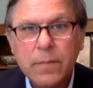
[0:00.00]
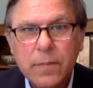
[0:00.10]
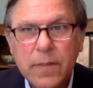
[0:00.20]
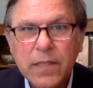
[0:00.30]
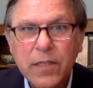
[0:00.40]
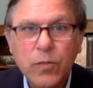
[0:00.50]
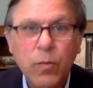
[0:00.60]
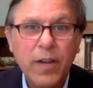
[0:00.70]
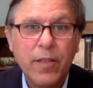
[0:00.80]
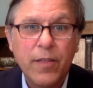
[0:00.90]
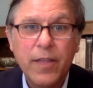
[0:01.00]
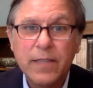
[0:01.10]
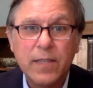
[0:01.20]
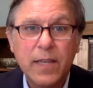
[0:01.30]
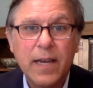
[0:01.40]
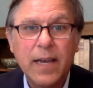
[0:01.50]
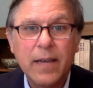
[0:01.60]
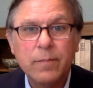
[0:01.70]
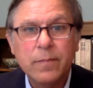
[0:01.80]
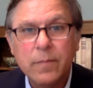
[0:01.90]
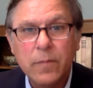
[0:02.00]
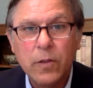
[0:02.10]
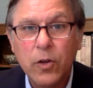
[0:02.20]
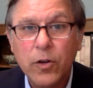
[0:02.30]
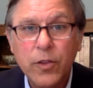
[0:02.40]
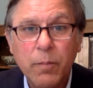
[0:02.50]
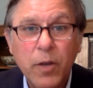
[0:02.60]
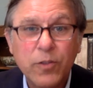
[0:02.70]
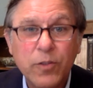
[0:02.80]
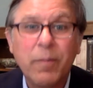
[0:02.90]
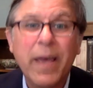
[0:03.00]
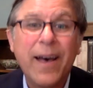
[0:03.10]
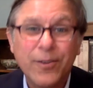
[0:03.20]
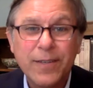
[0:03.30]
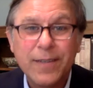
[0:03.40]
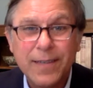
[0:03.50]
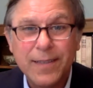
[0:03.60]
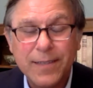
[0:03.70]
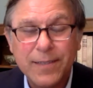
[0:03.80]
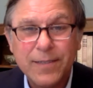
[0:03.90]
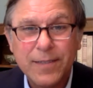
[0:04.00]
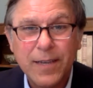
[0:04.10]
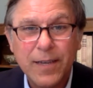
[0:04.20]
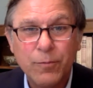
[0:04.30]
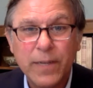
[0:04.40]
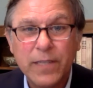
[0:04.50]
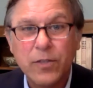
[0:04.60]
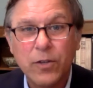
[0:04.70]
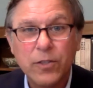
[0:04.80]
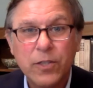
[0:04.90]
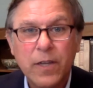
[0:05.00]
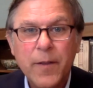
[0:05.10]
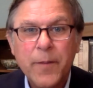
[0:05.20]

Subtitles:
this is one of the things that I learned the most about in this research.